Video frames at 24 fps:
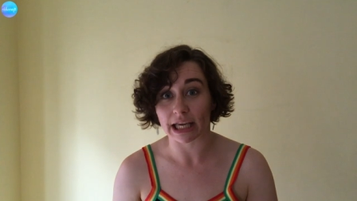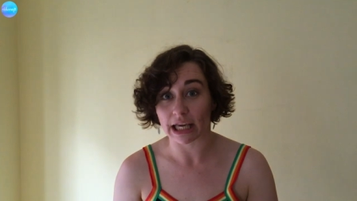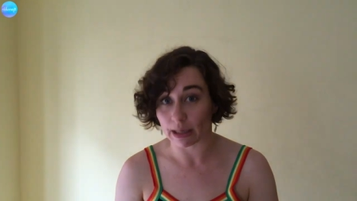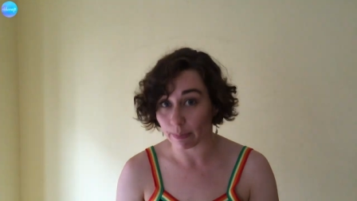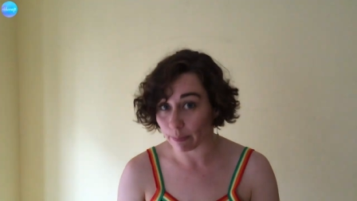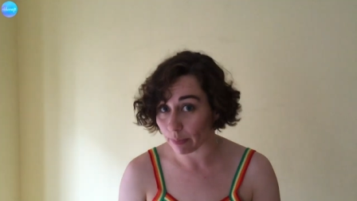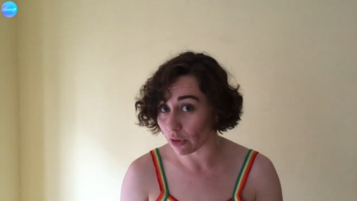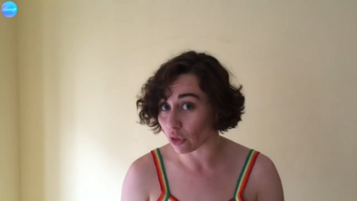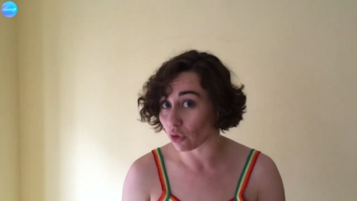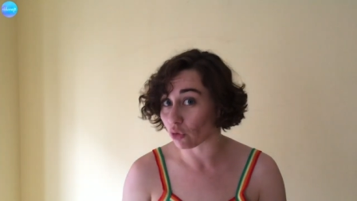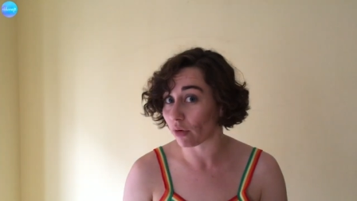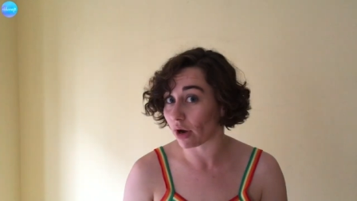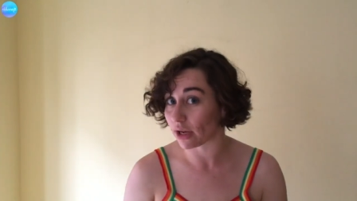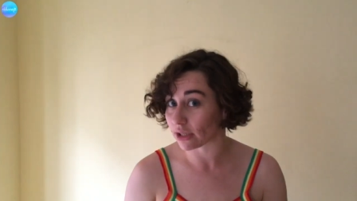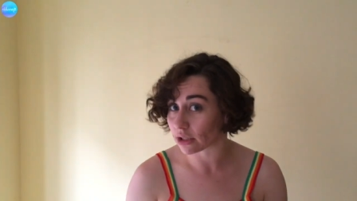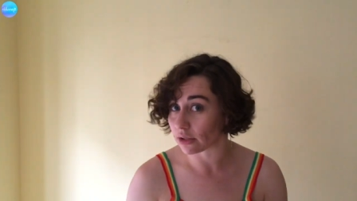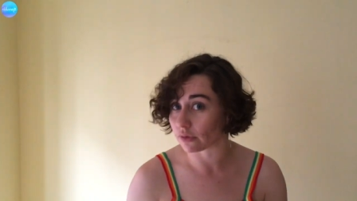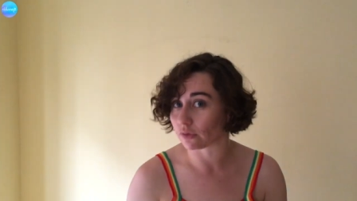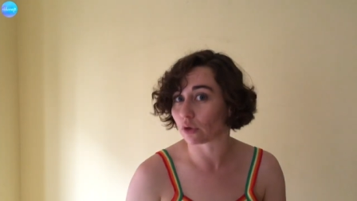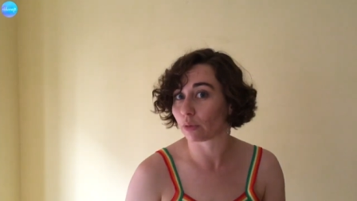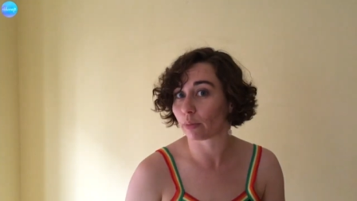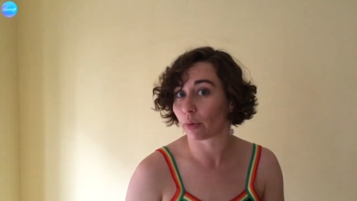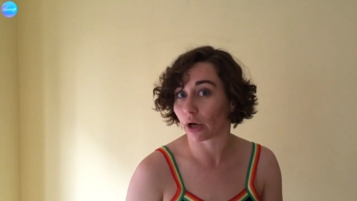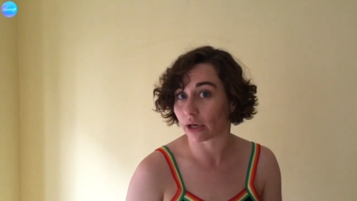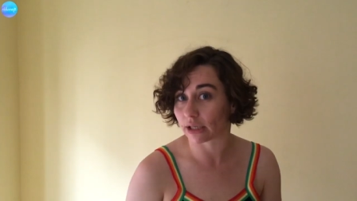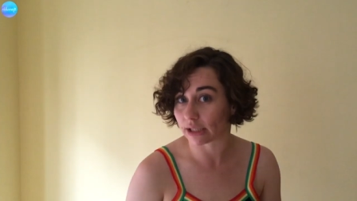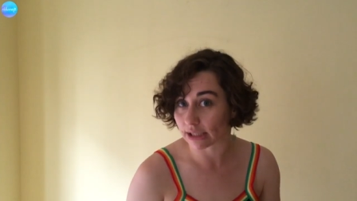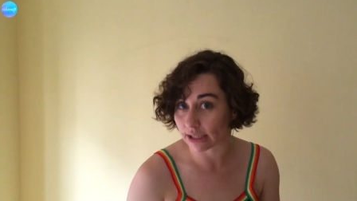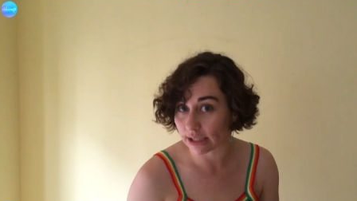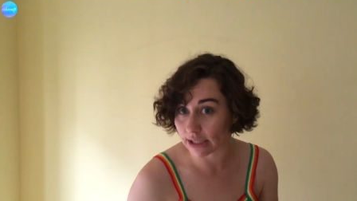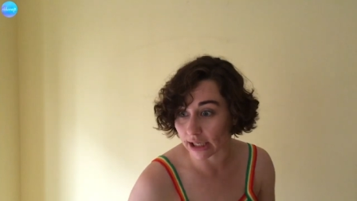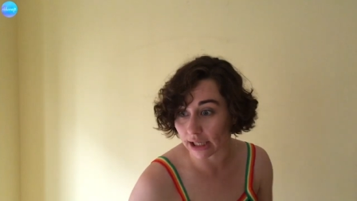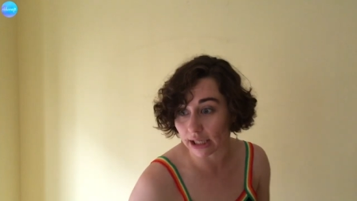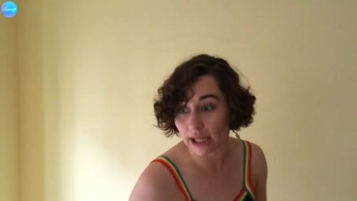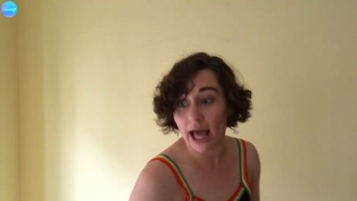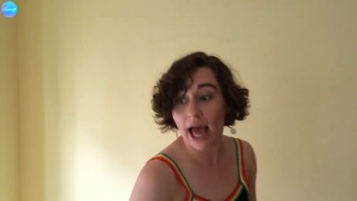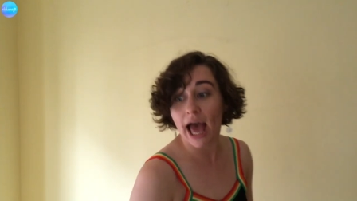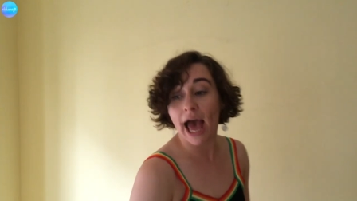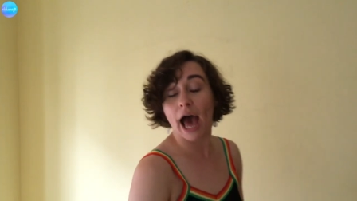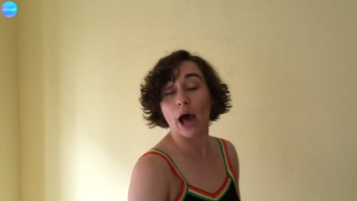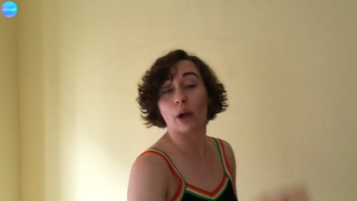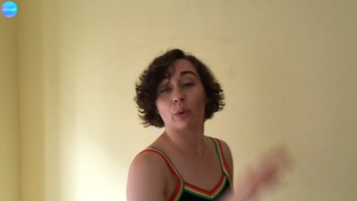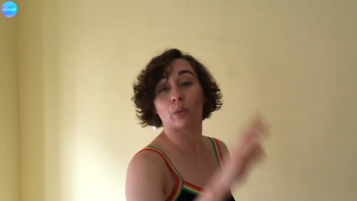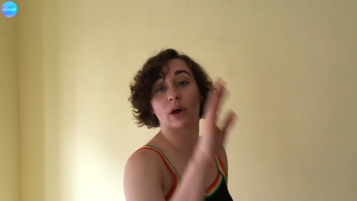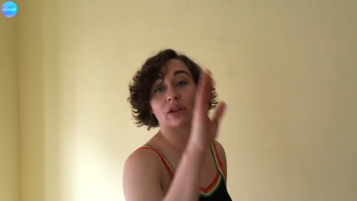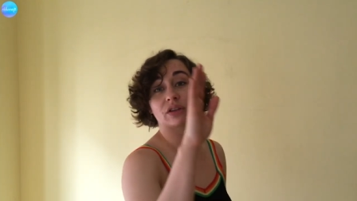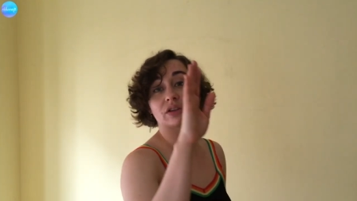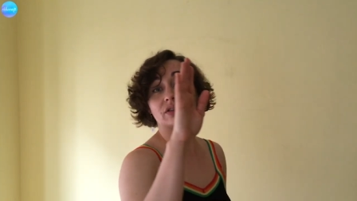keeping the rest of your body still.
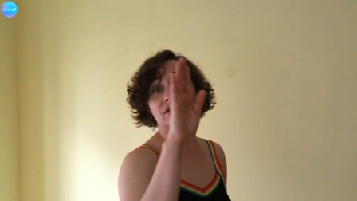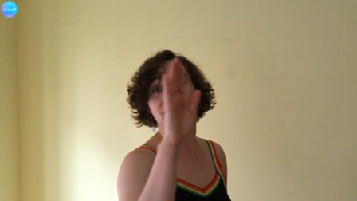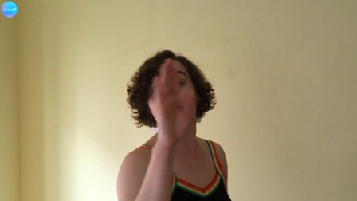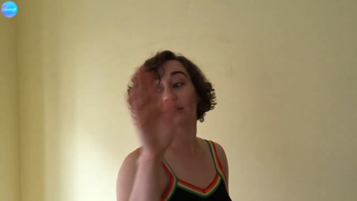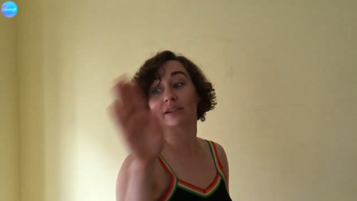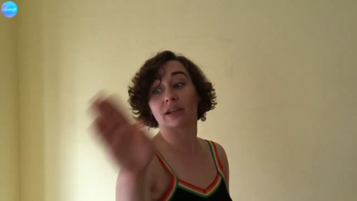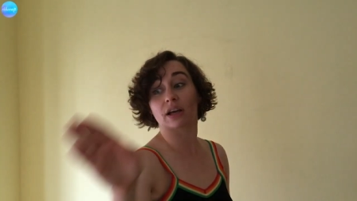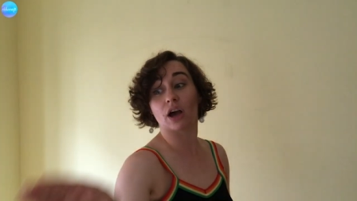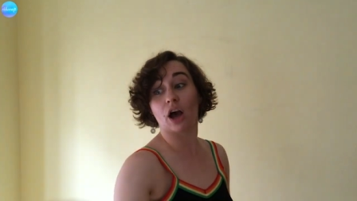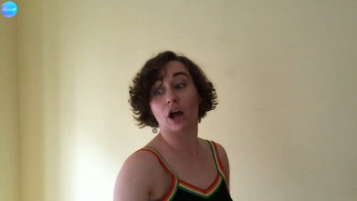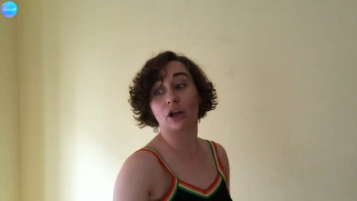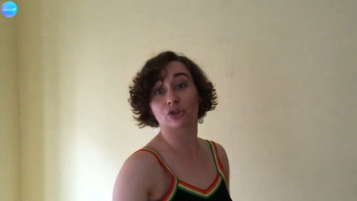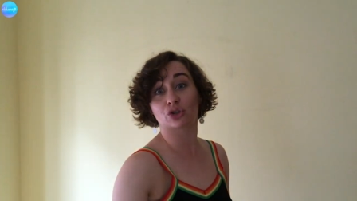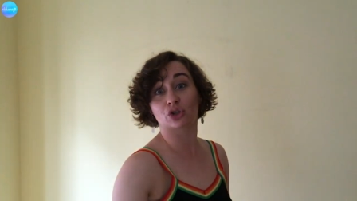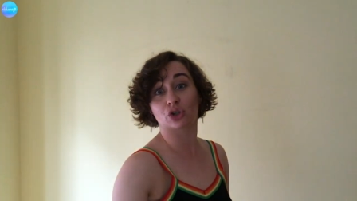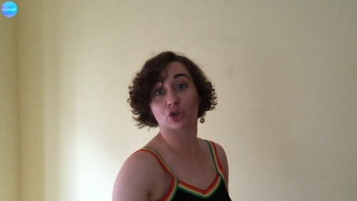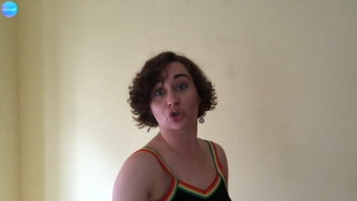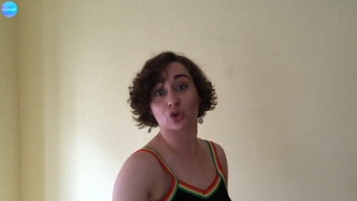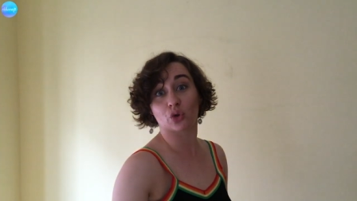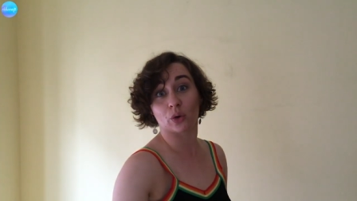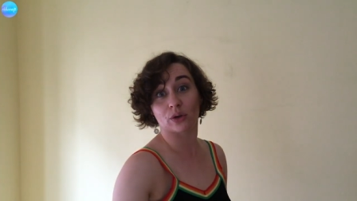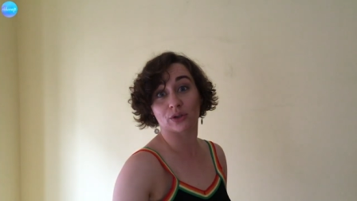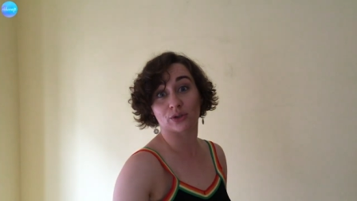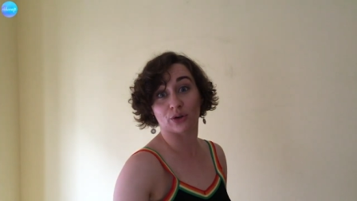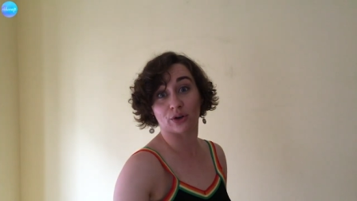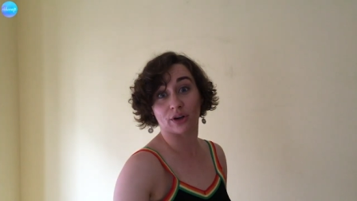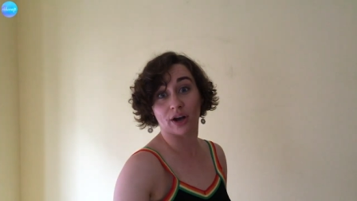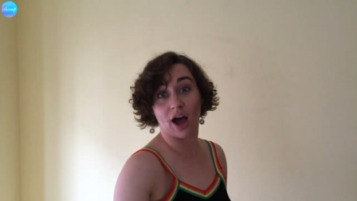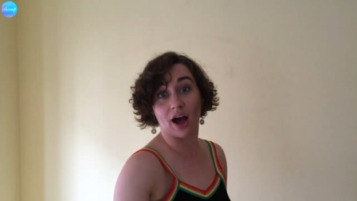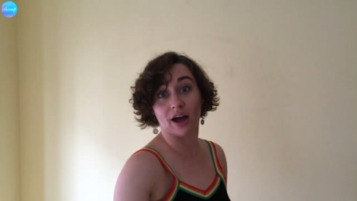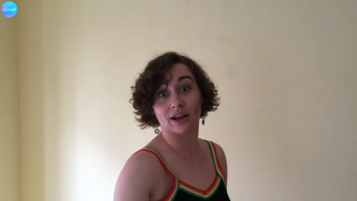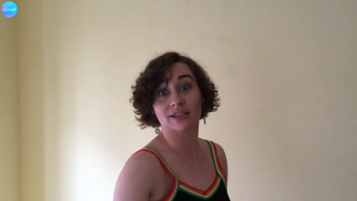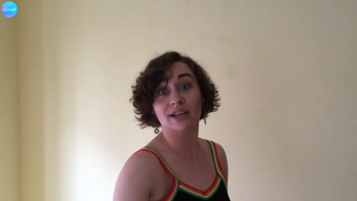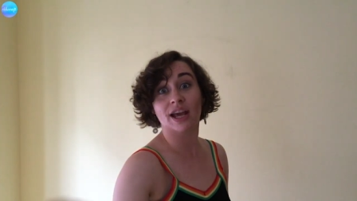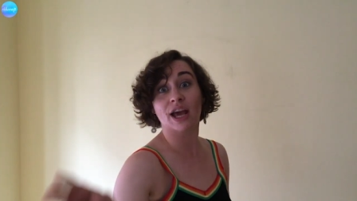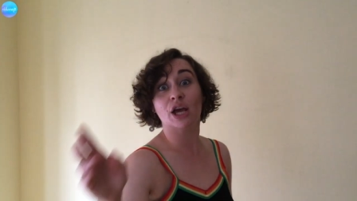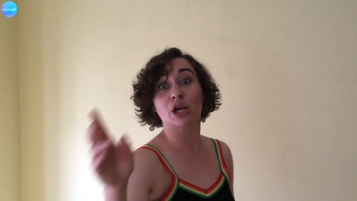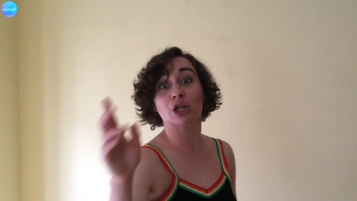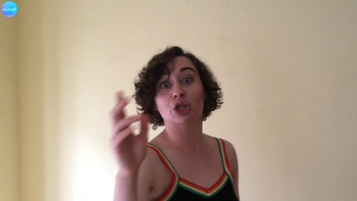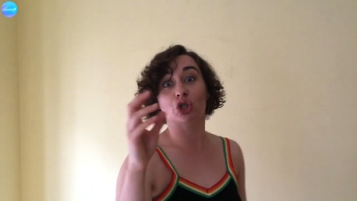And whether this is a conscious choice or not,